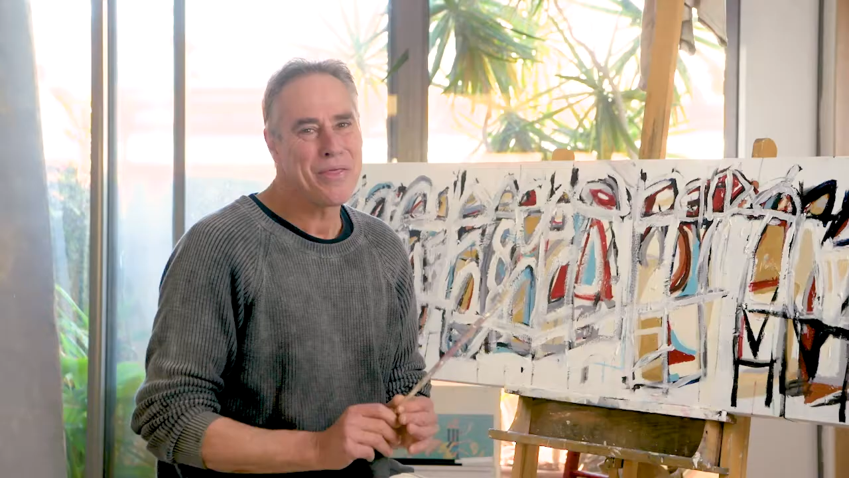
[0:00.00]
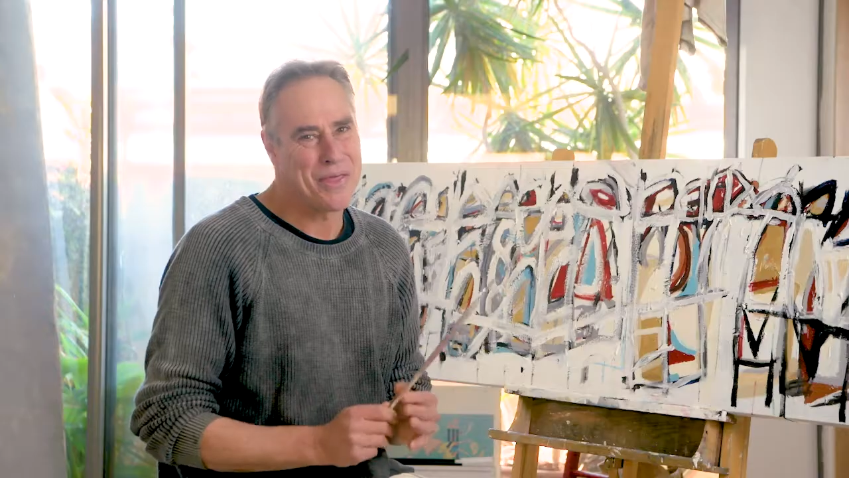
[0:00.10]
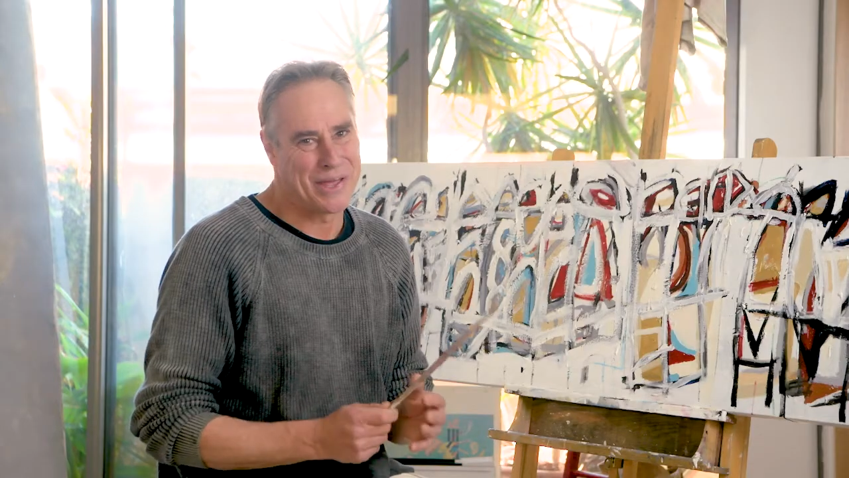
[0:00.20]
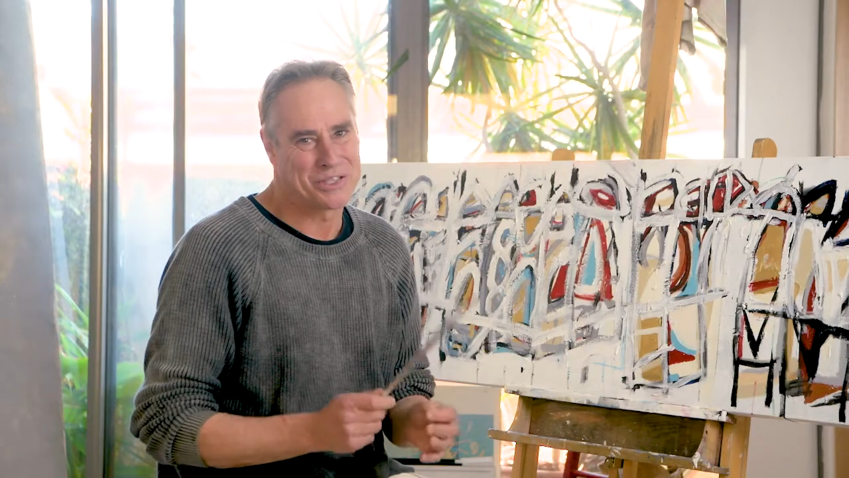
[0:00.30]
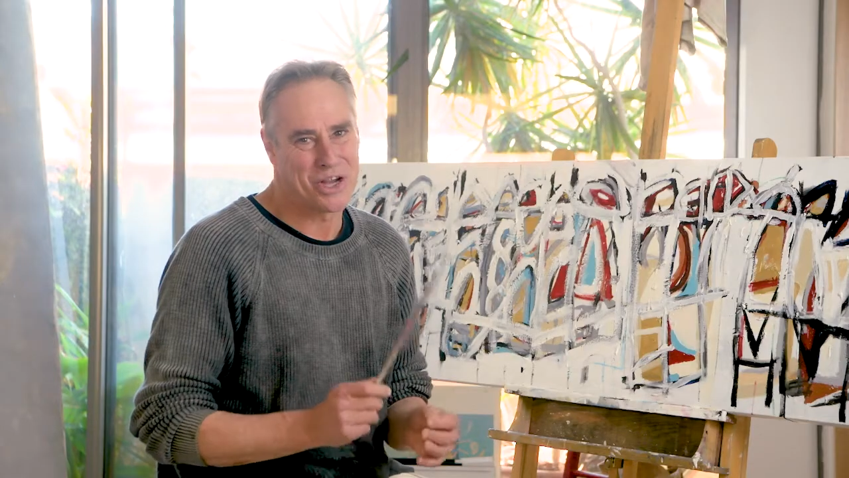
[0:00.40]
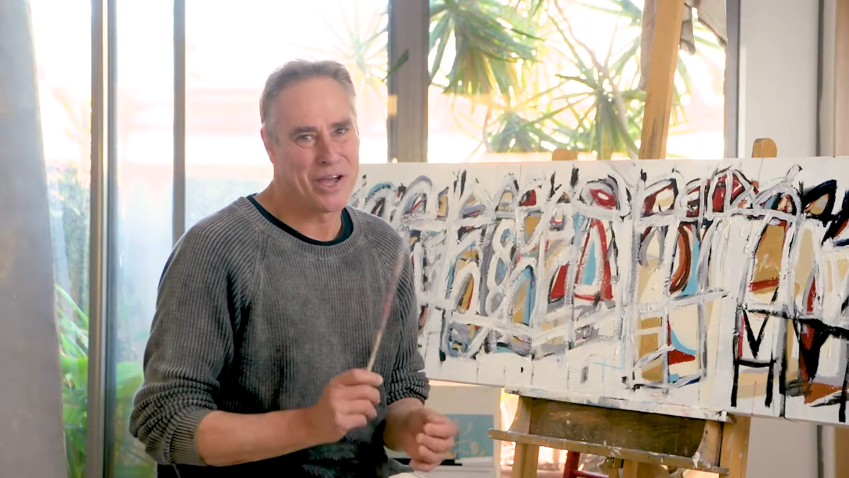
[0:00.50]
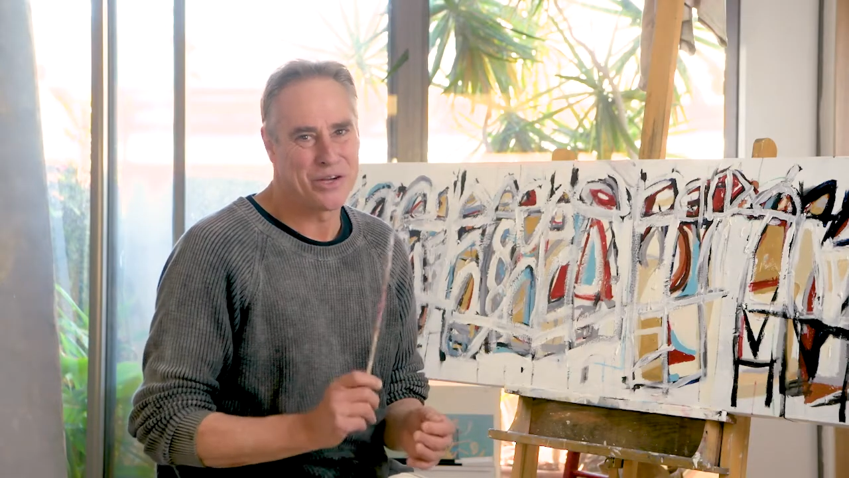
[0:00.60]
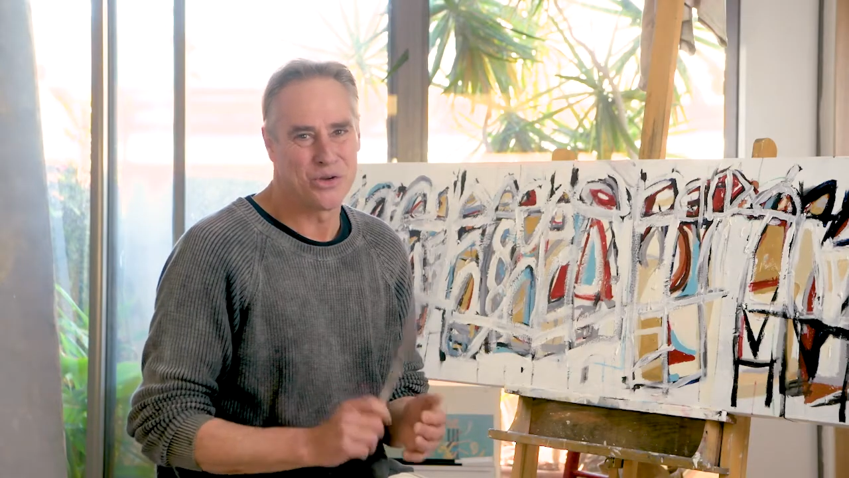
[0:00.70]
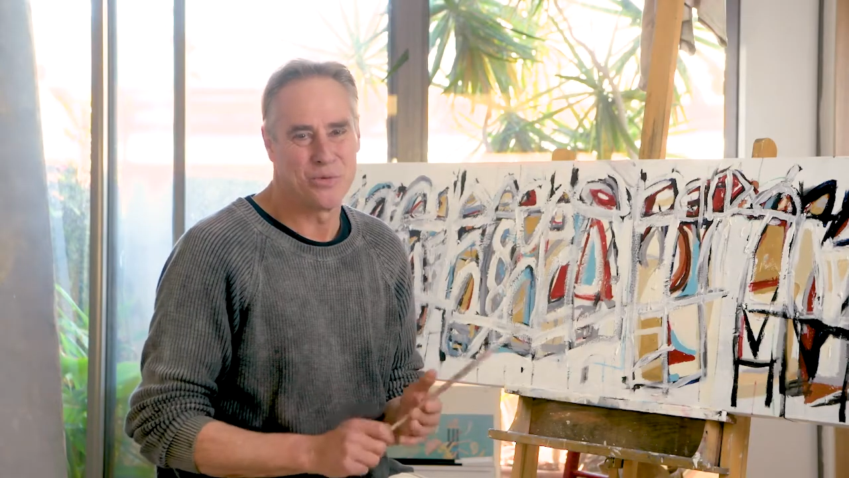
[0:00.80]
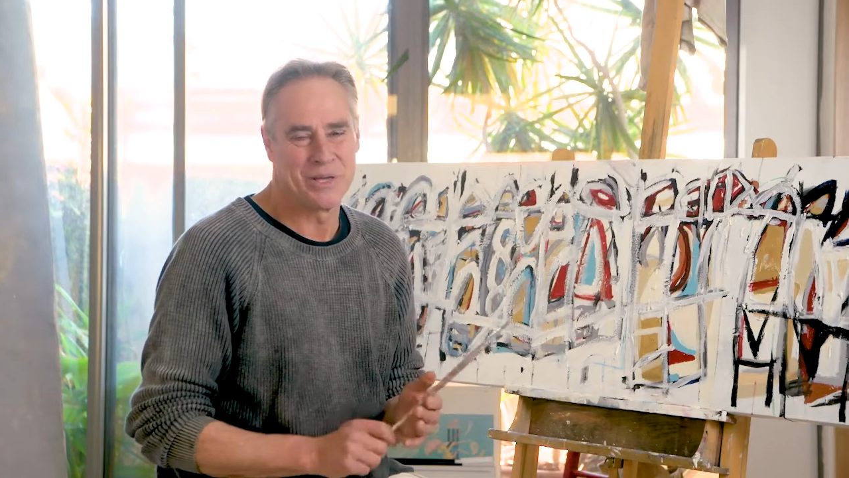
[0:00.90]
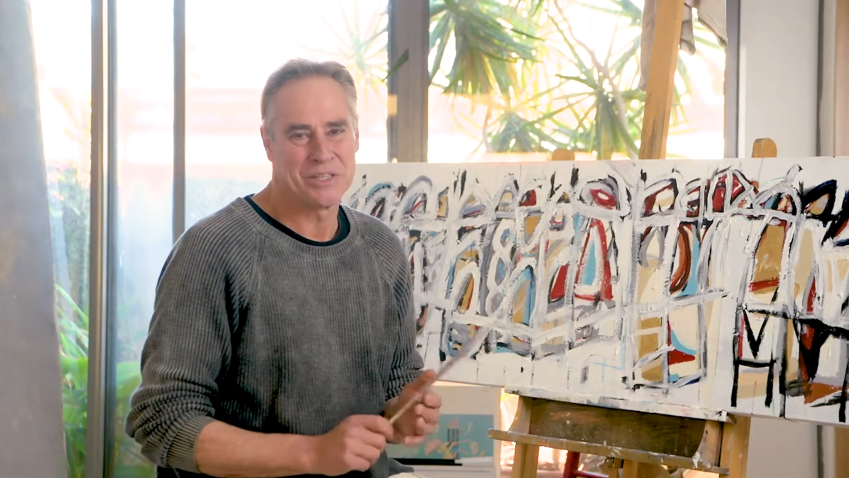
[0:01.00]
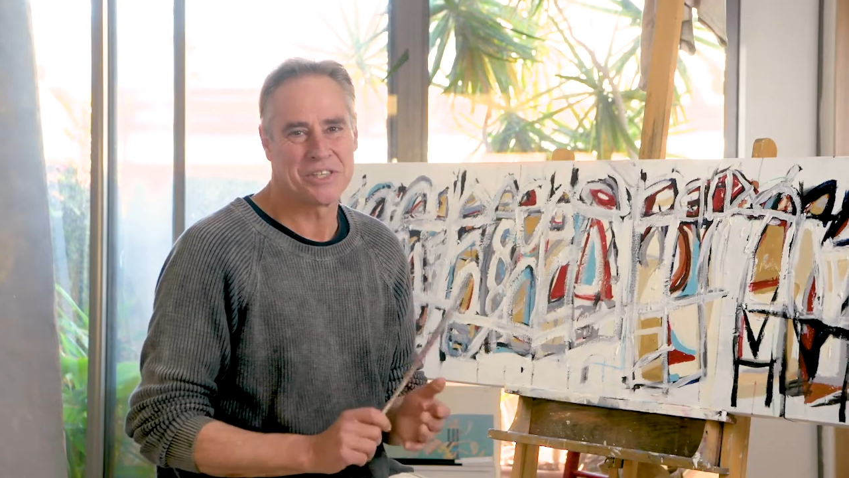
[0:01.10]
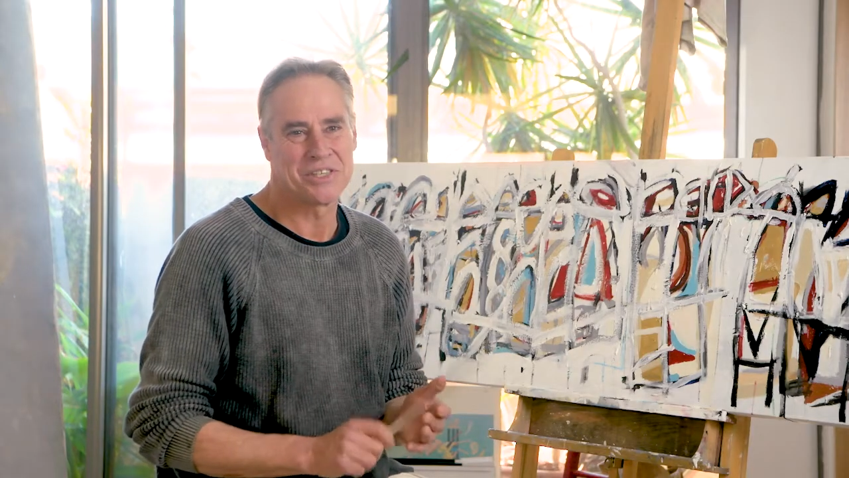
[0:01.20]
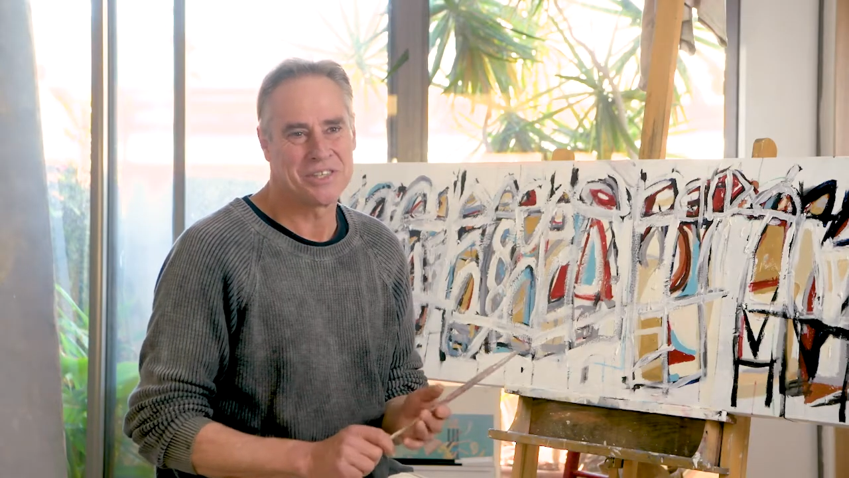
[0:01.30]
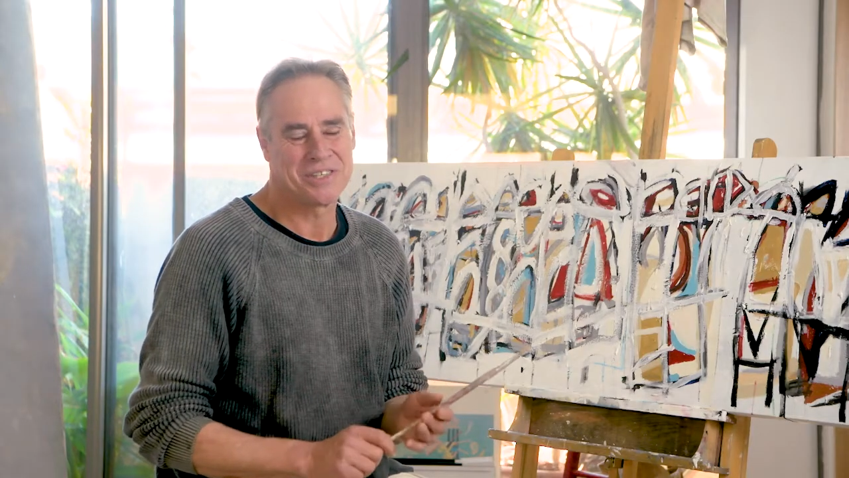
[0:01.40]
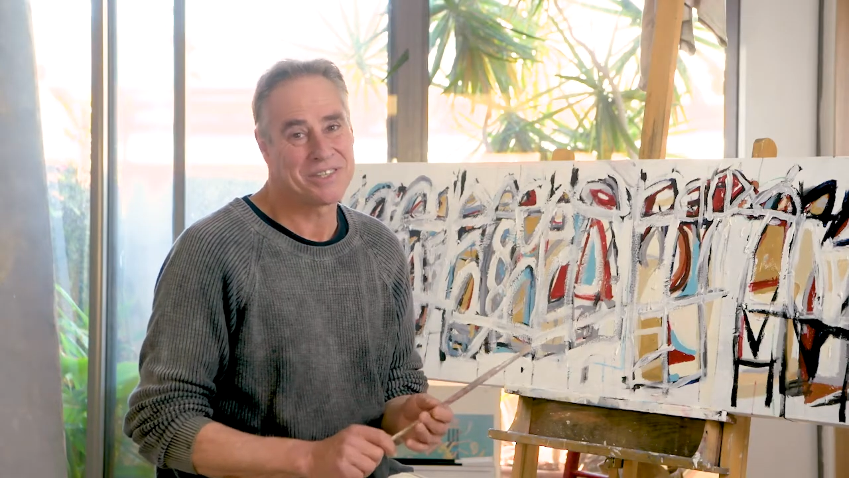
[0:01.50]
of the things I do miss